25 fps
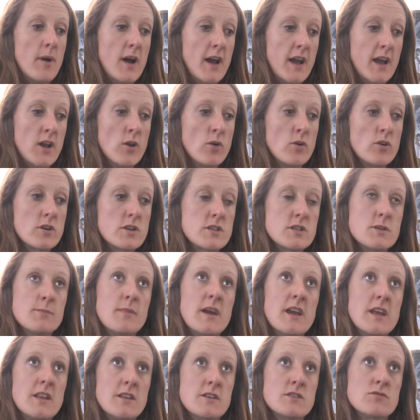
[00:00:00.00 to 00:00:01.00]
in order to
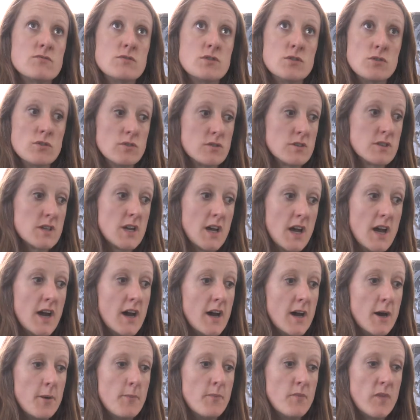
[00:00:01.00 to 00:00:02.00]
make this resource
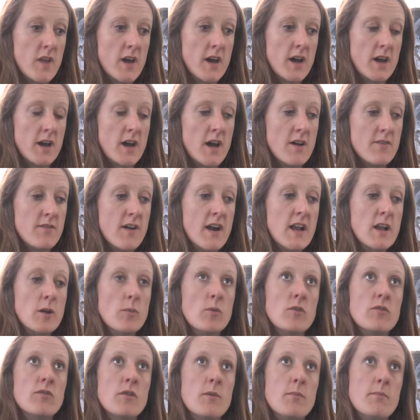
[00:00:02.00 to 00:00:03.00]

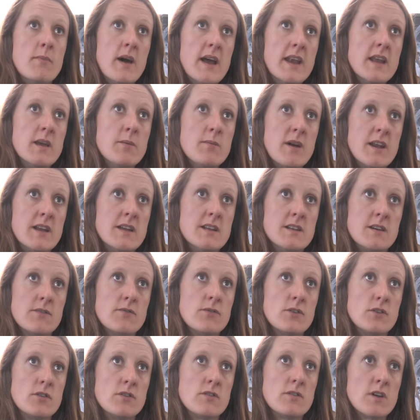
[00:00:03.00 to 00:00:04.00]
available for many
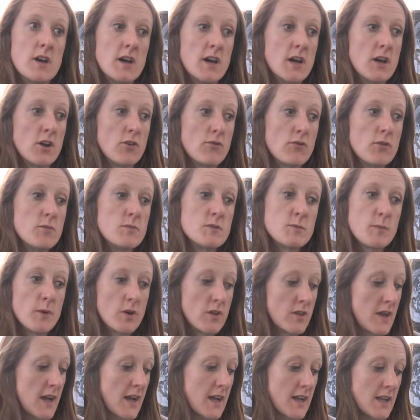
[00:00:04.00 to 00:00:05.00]
different groups,
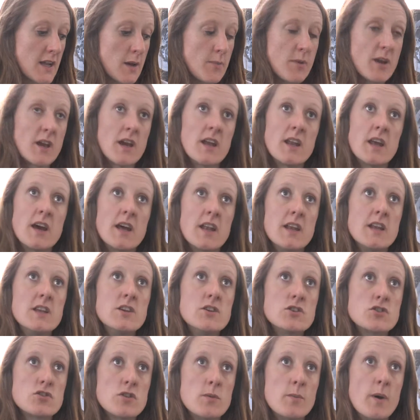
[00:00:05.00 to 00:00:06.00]
both academic and
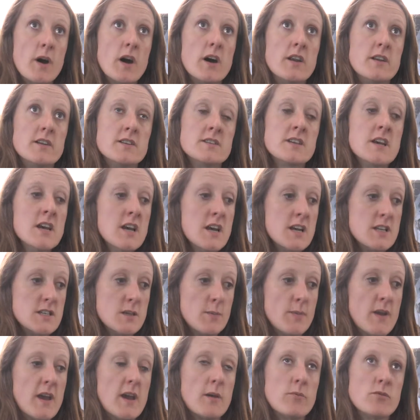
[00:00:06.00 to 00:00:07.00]
industry partners,
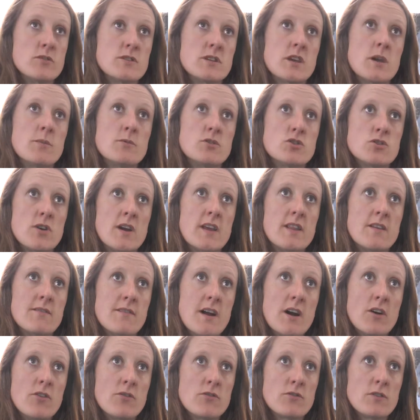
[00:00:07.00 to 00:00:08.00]
to be able to come and train their
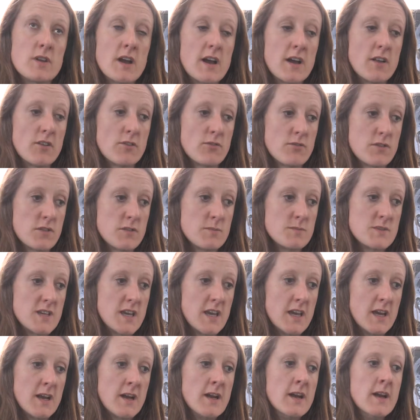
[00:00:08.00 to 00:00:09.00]
algorithms
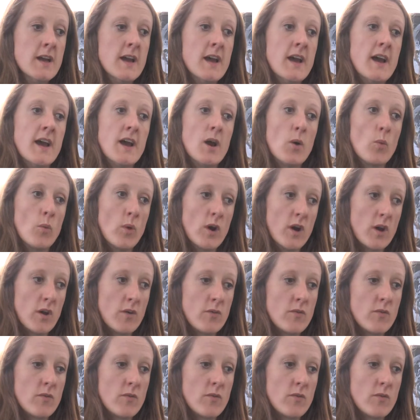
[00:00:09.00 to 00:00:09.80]
here. We're